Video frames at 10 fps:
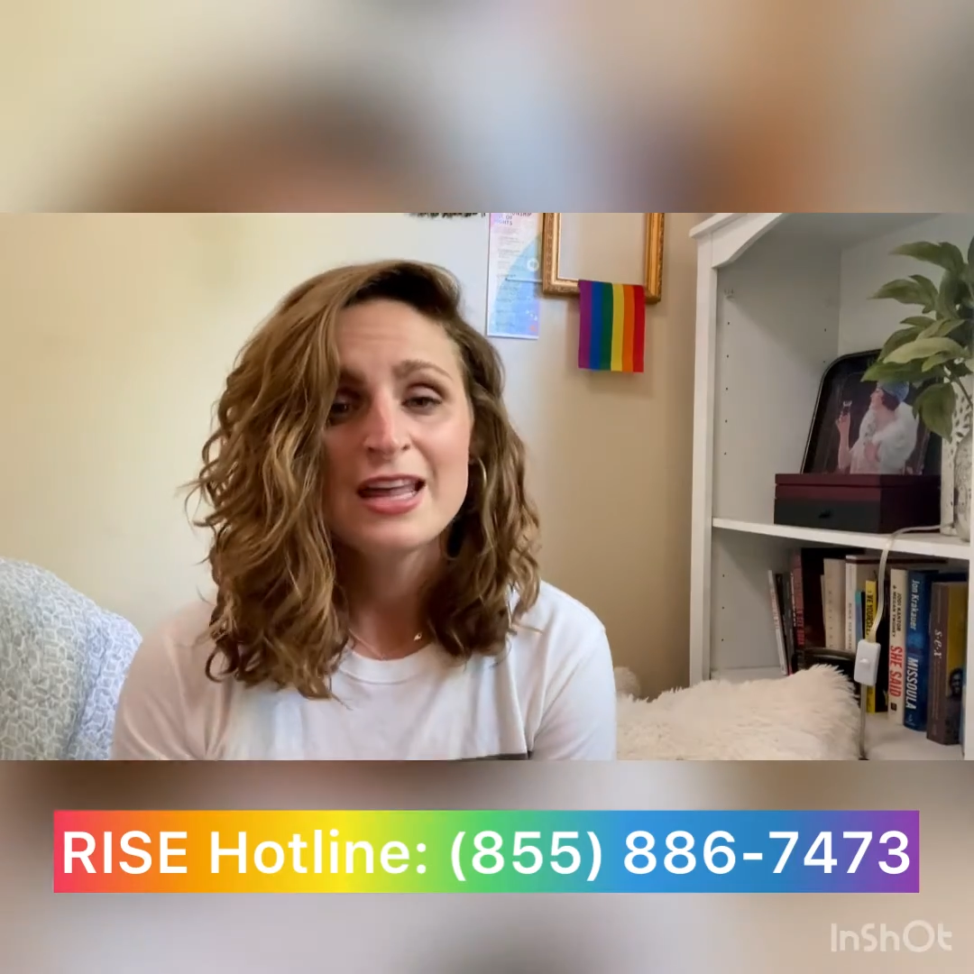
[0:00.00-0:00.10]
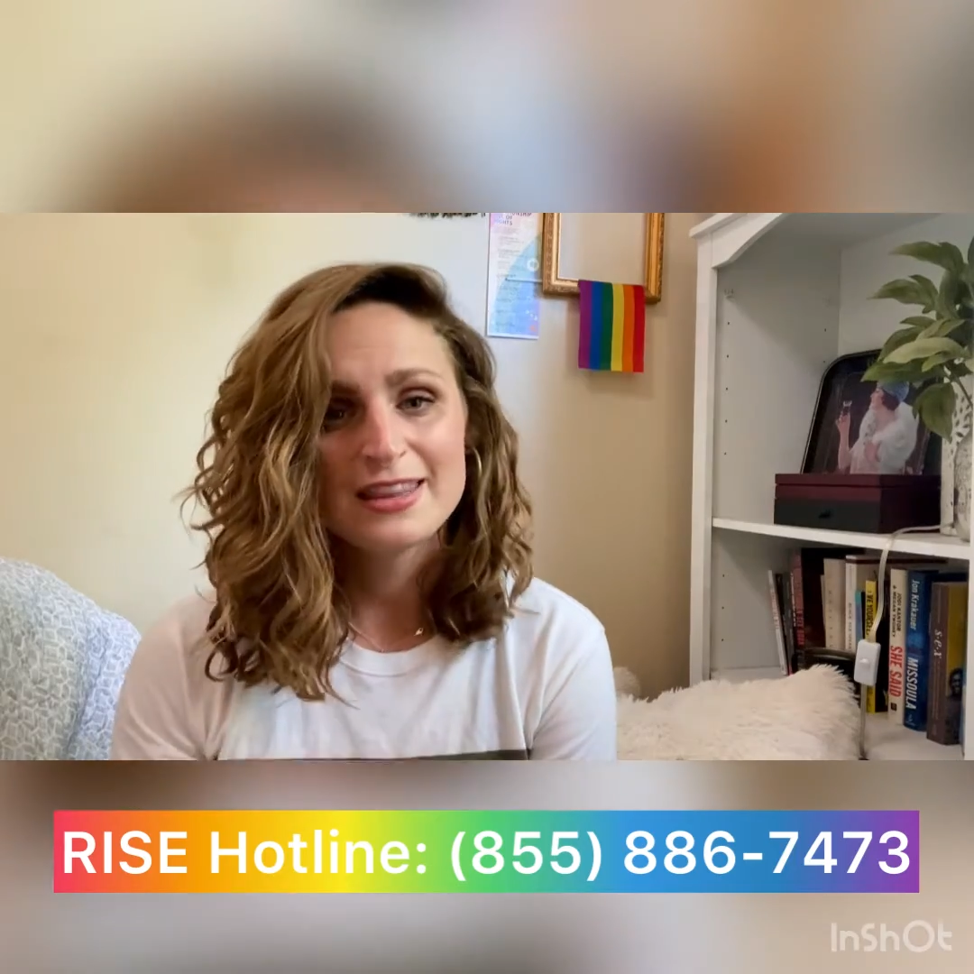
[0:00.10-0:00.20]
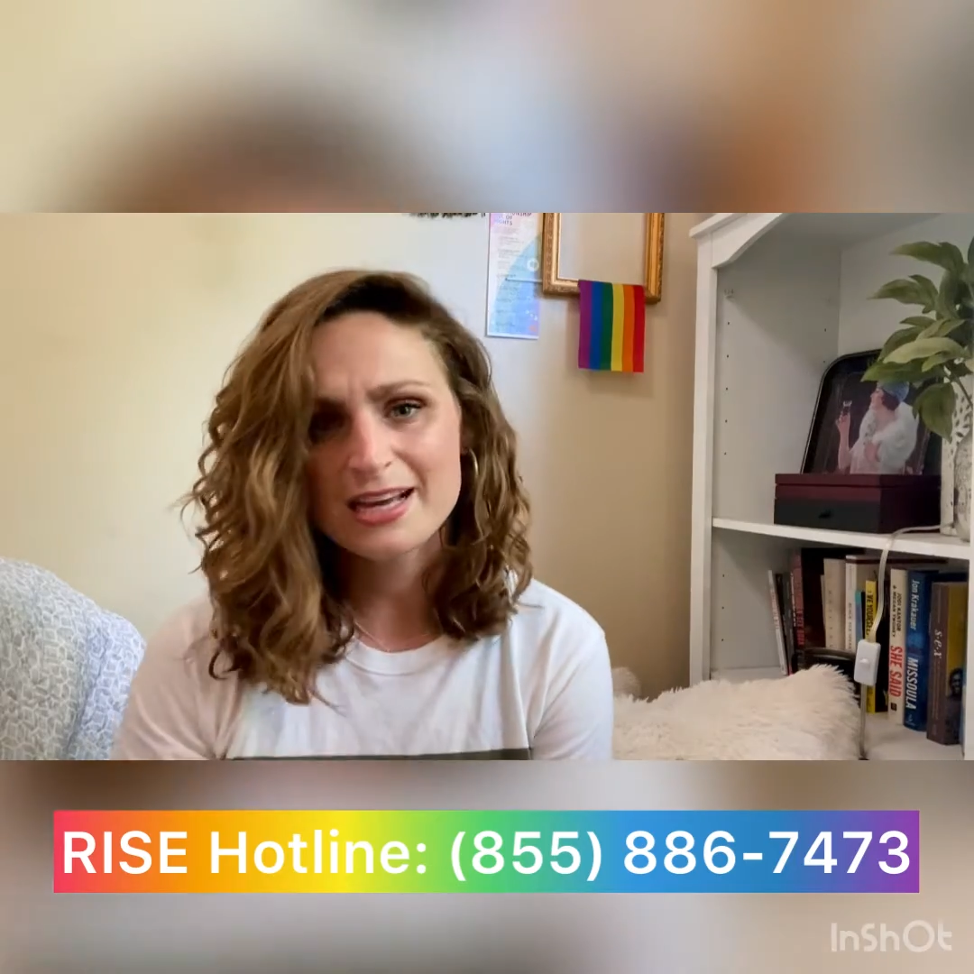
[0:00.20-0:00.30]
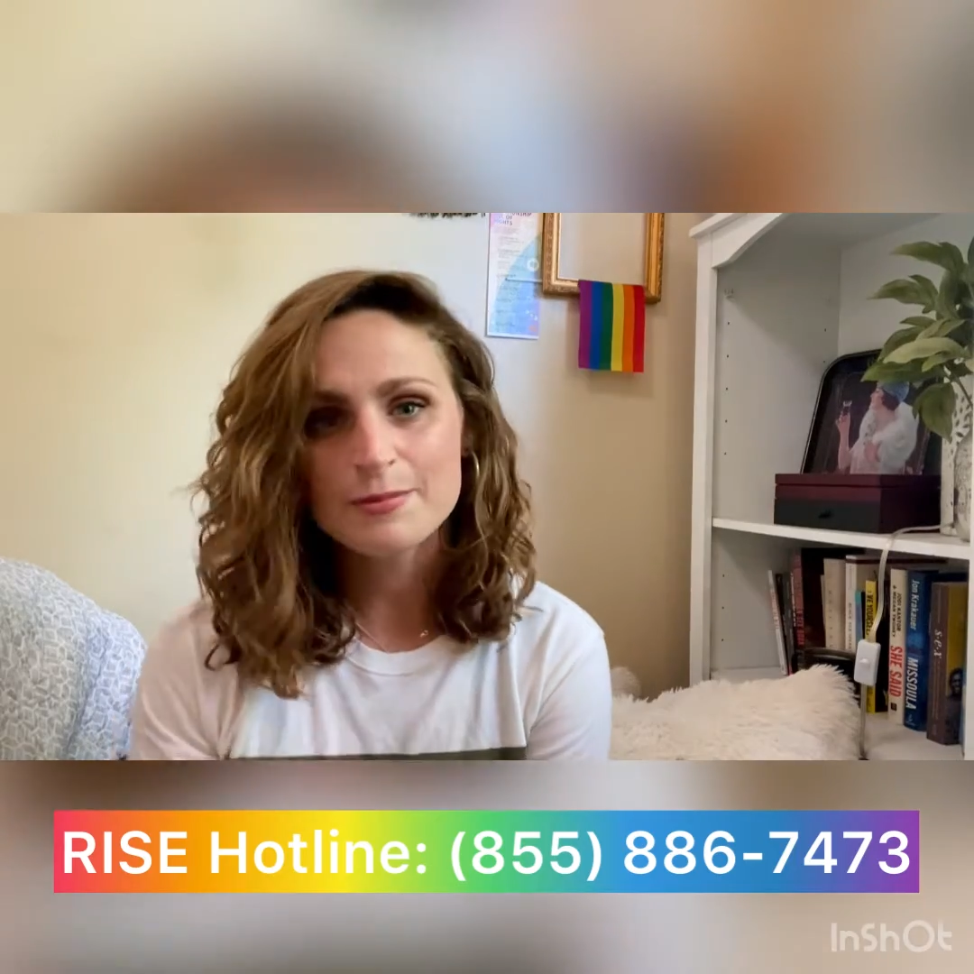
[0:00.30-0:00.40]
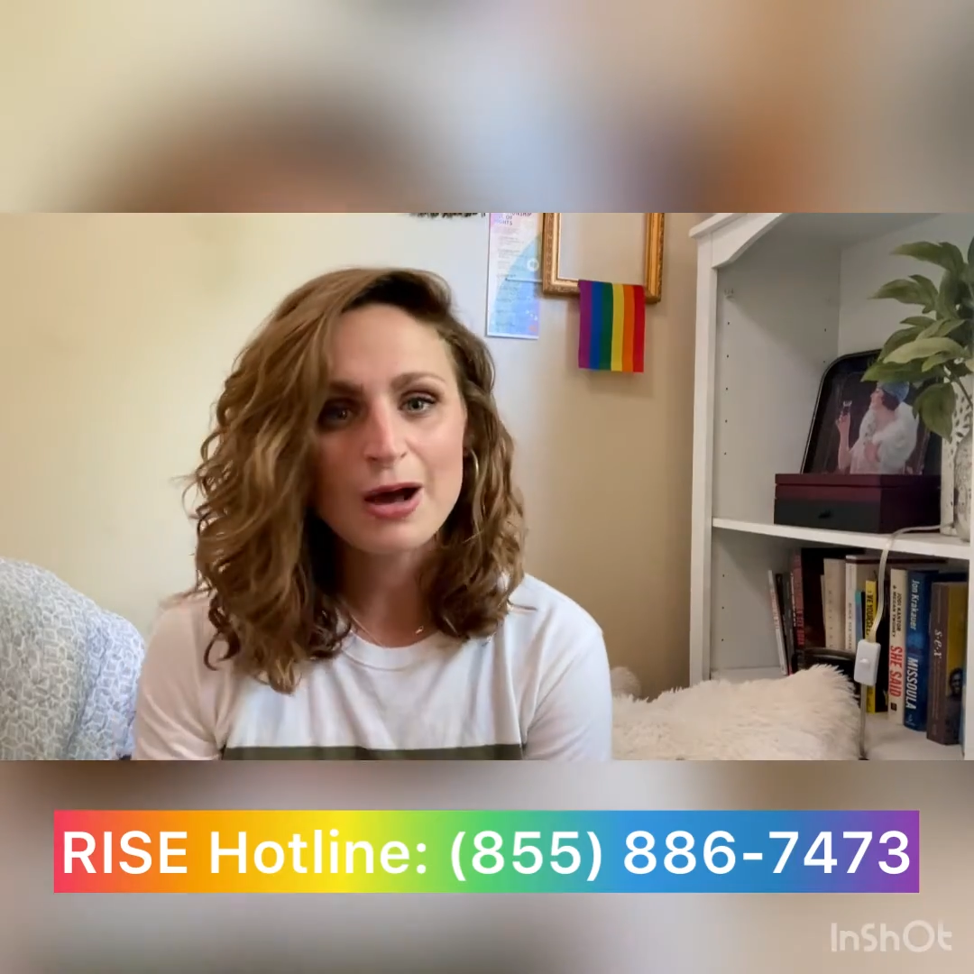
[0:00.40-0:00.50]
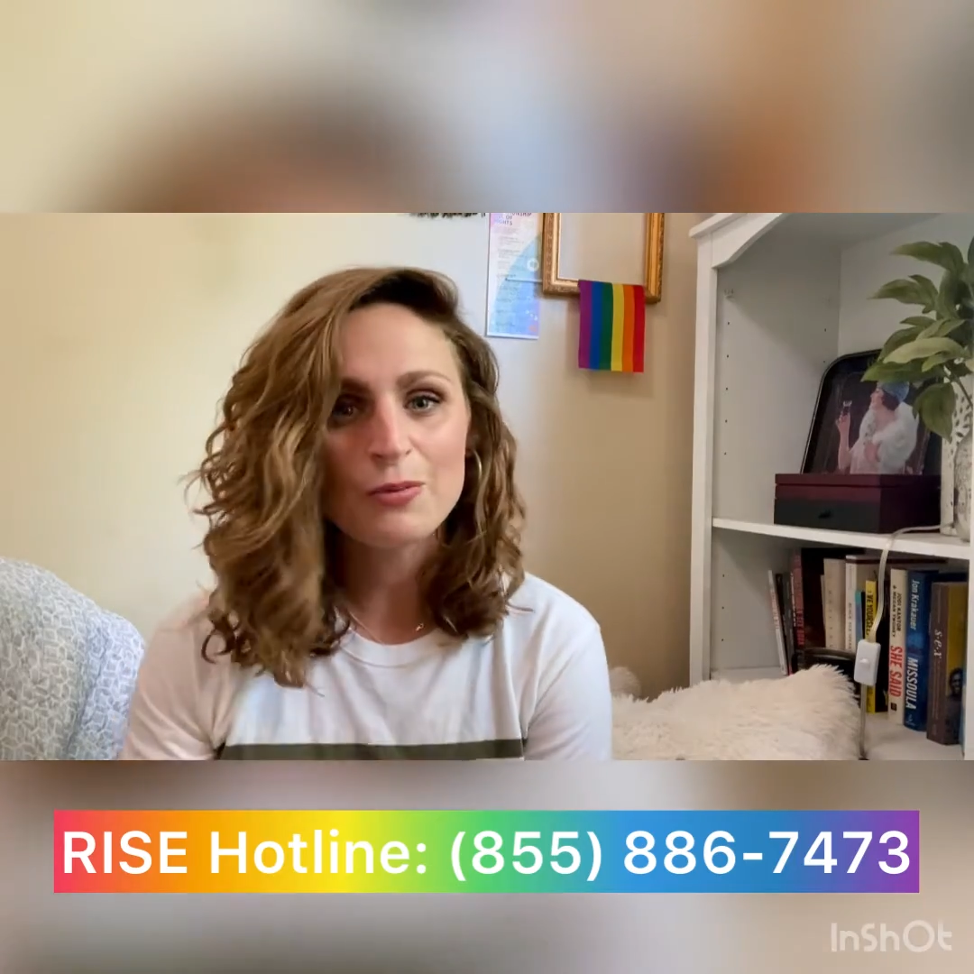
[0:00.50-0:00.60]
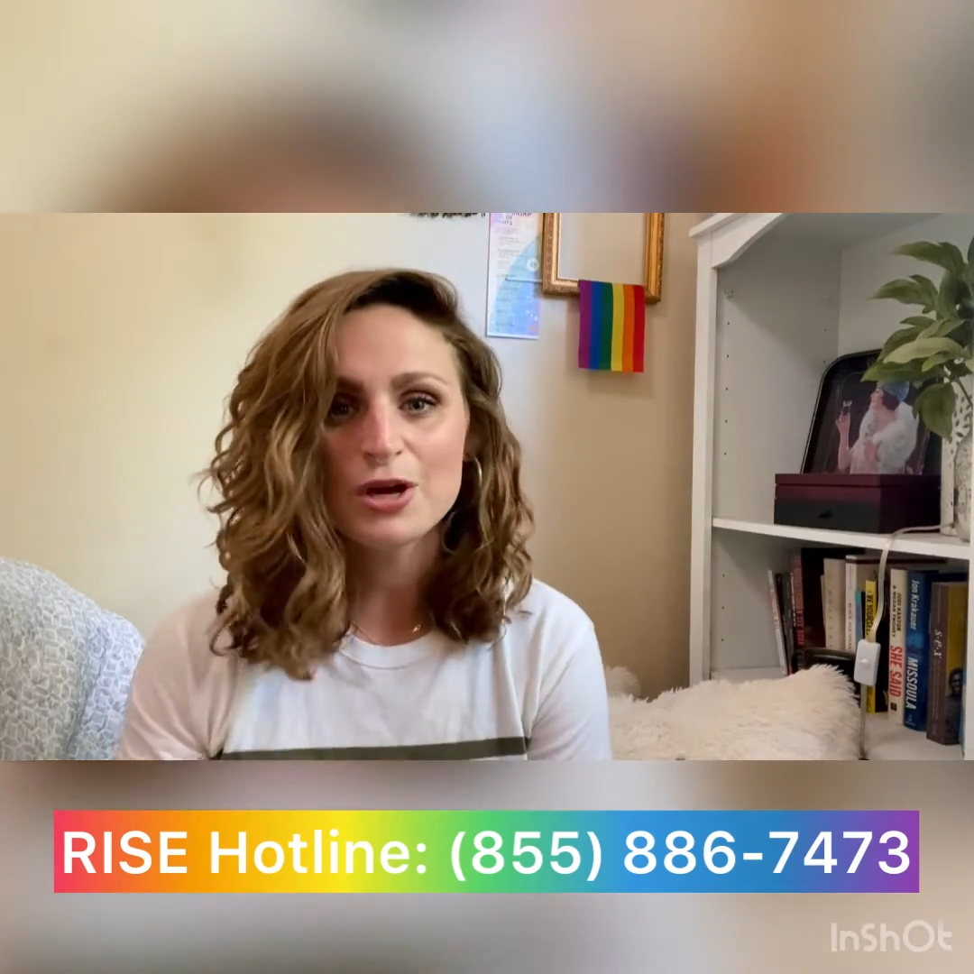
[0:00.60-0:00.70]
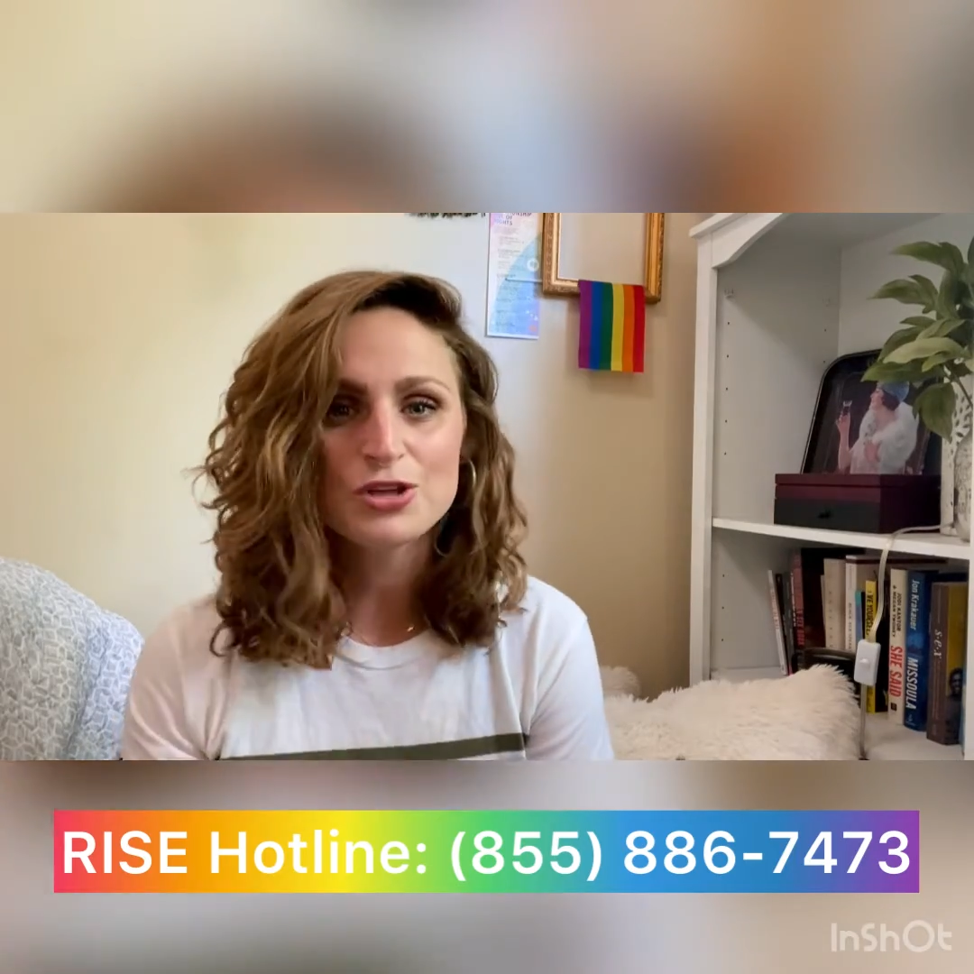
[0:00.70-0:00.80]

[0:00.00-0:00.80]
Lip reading: think about what